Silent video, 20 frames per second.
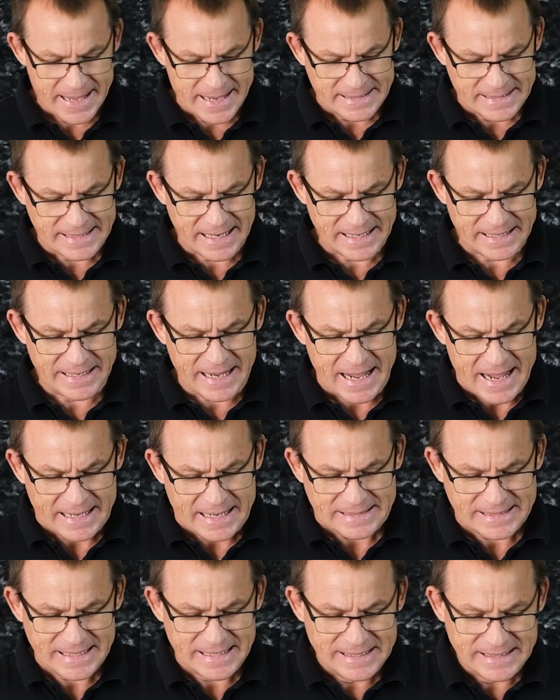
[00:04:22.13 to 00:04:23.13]
Dudley
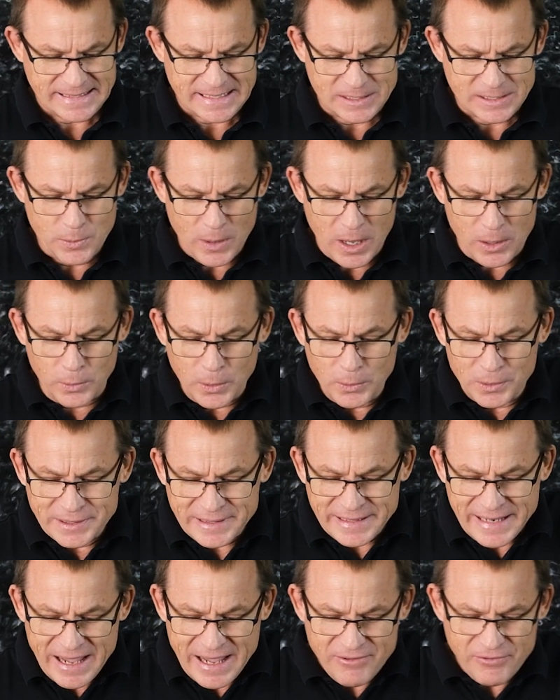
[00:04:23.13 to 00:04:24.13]
said this as well: we will
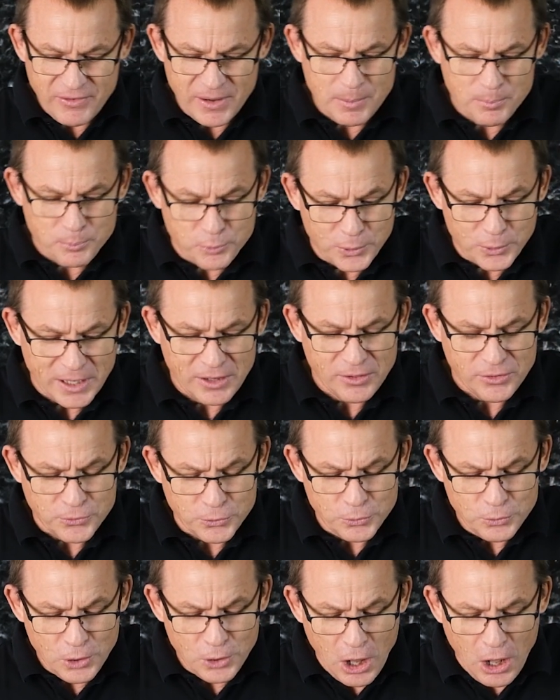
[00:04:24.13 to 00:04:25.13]
never bring
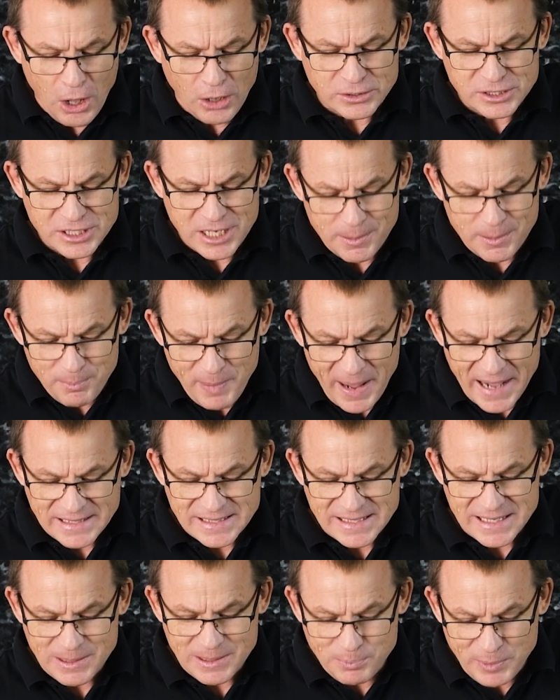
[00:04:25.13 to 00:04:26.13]
through large
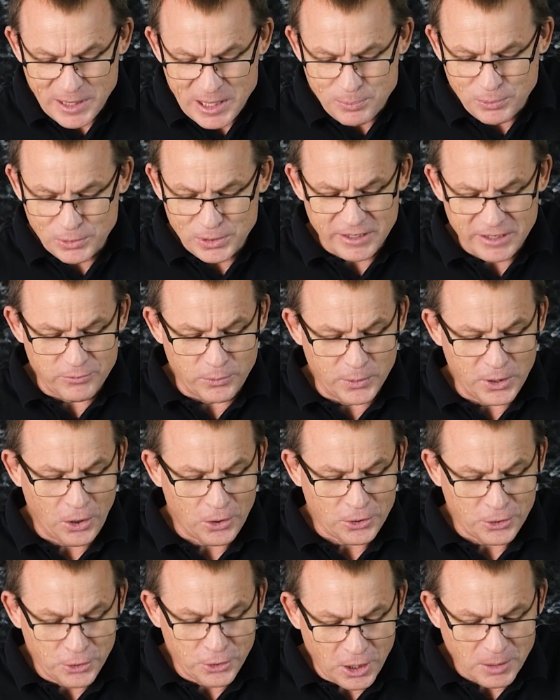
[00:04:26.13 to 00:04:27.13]
capacity people if we are
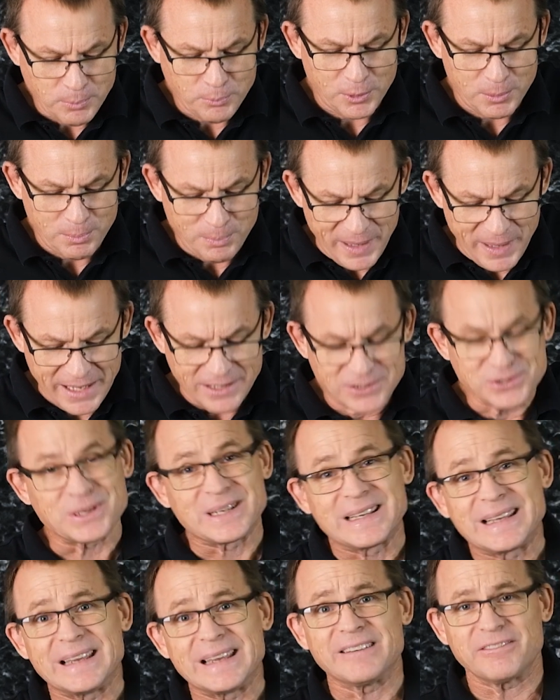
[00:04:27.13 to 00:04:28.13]
not prepared to
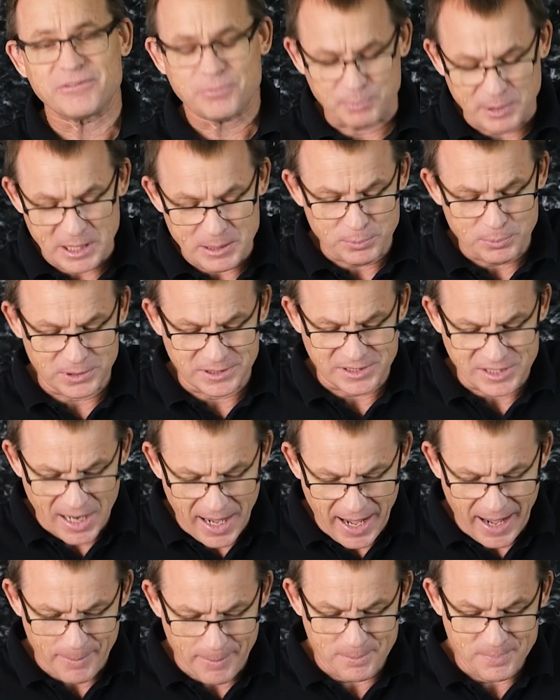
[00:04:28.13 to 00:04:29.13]
give people
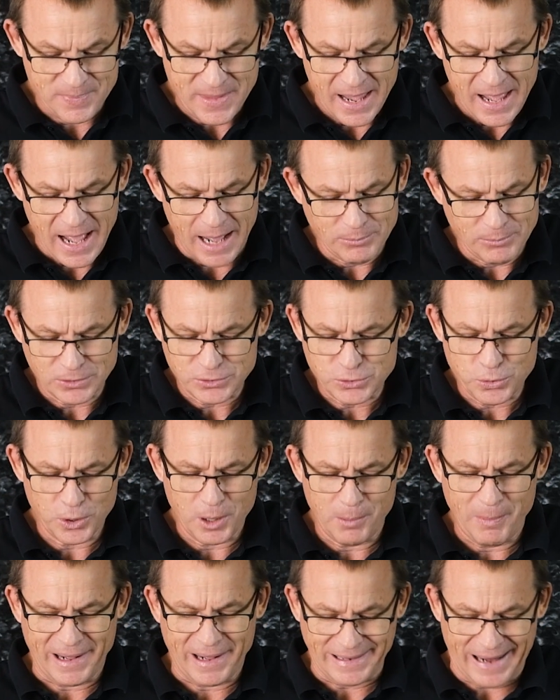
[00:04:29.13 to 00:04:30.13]
time. I'm not talking
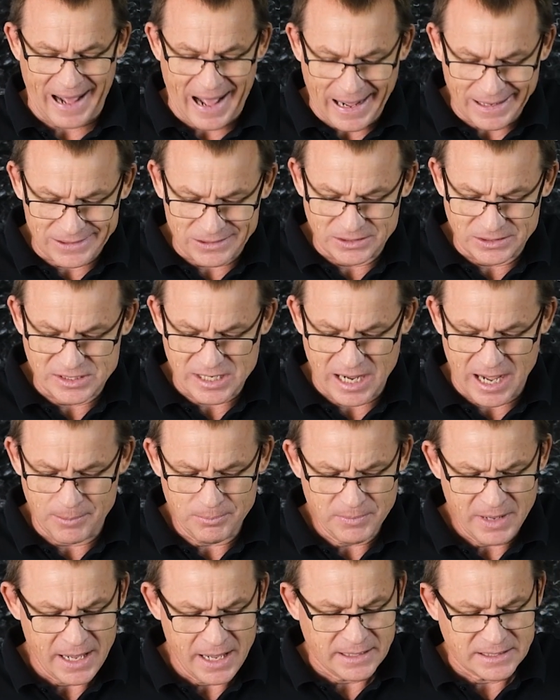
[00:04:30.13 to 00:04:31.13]
about idle
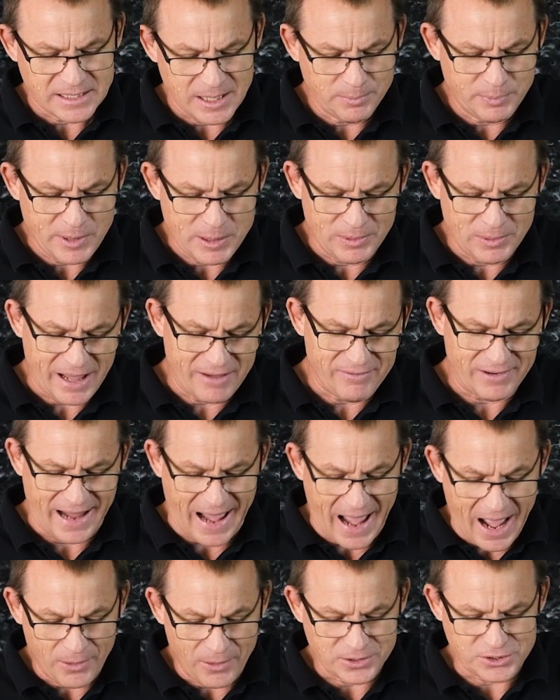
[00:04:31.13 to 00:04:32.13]
time. Some people have an
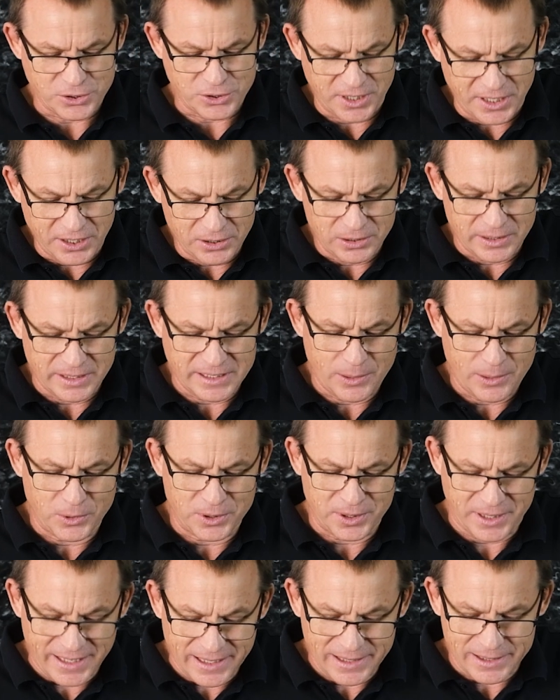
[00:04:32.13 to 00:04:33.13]
hour to kill and they want
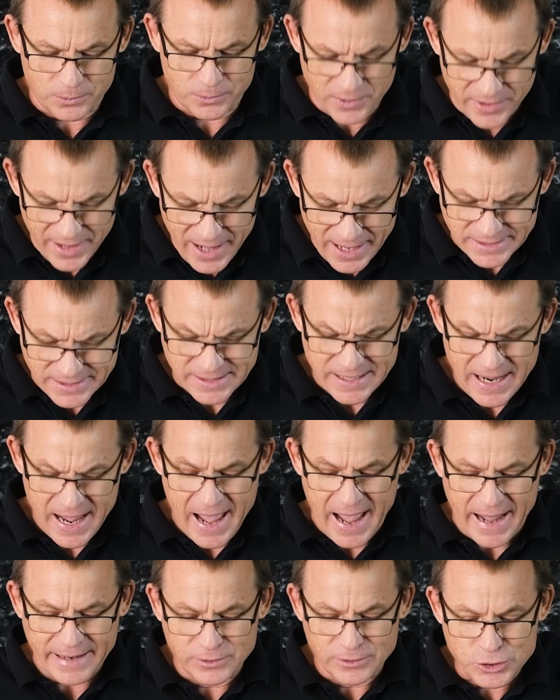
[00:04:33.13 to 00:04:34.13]
to kill it with us.
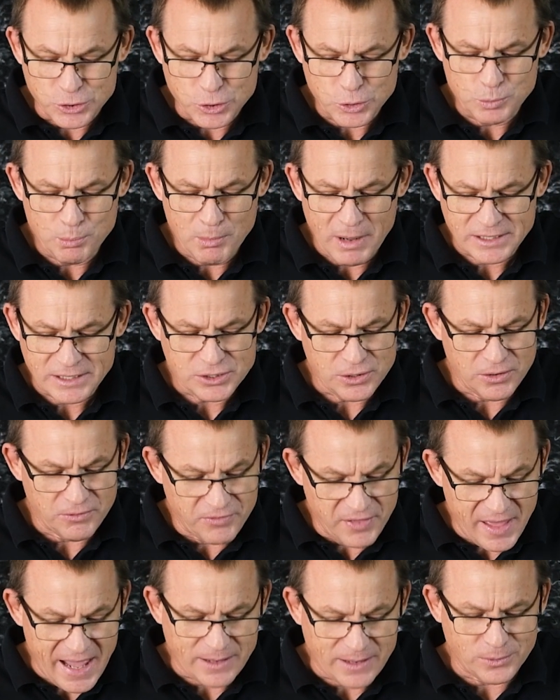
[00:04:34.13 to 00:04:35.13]
And too much of
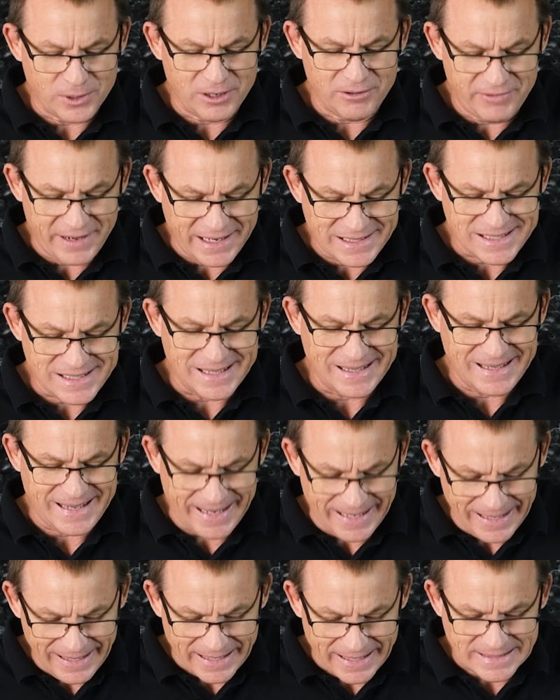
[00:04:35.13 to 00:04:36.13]
that will eventually
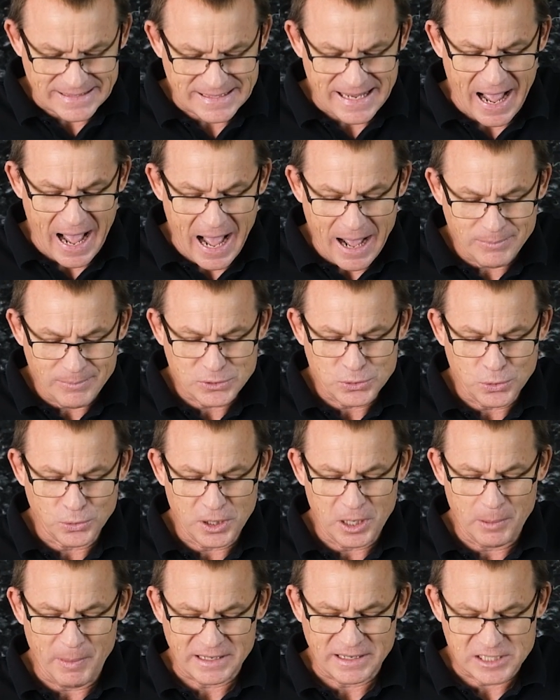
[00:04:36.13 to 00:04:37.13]
kill us. I'm talking
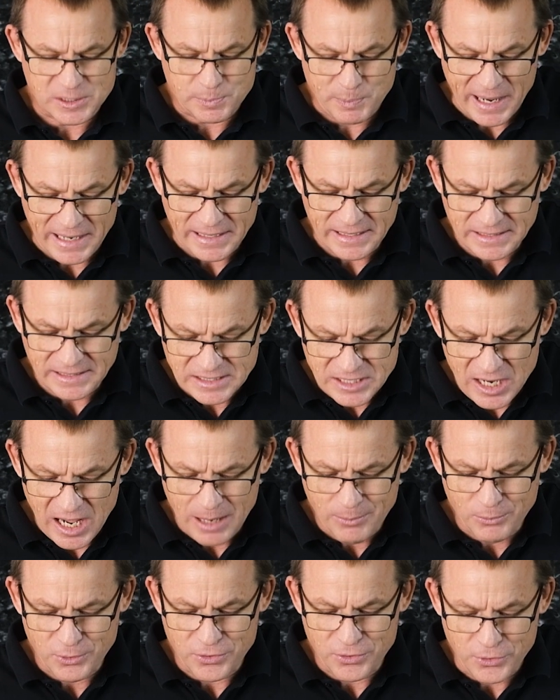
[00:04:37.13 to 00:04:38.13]
about spending
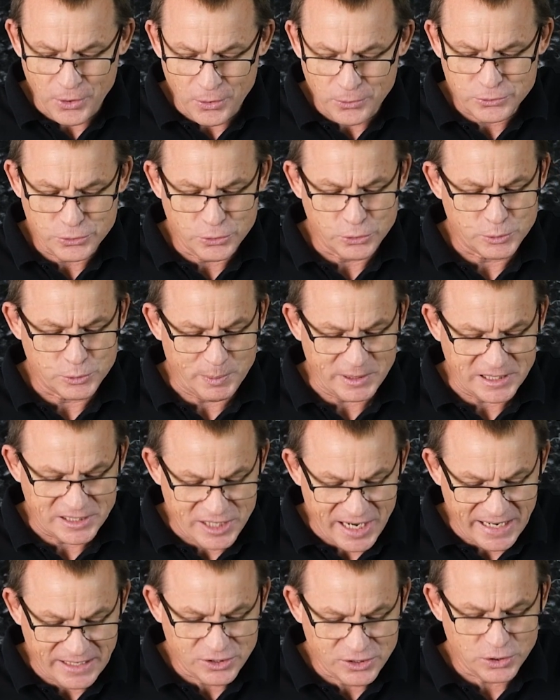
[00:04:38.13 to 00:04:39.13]
time with those whose
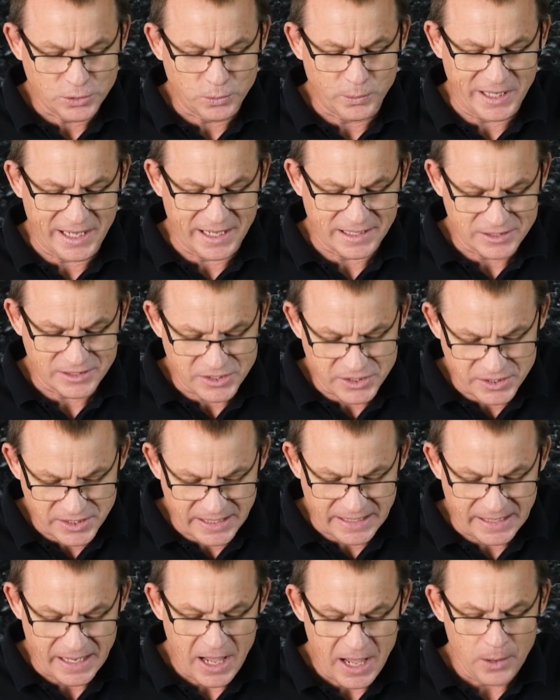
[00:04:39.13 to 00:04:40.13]
potential we can
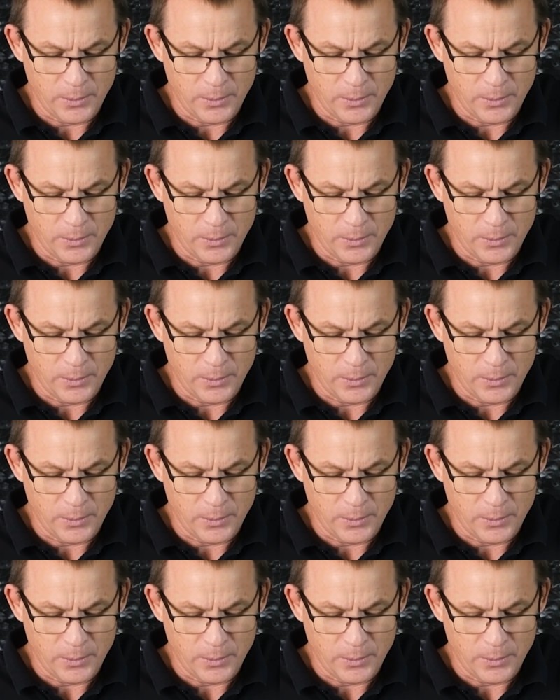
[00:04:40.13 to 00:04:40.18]
see.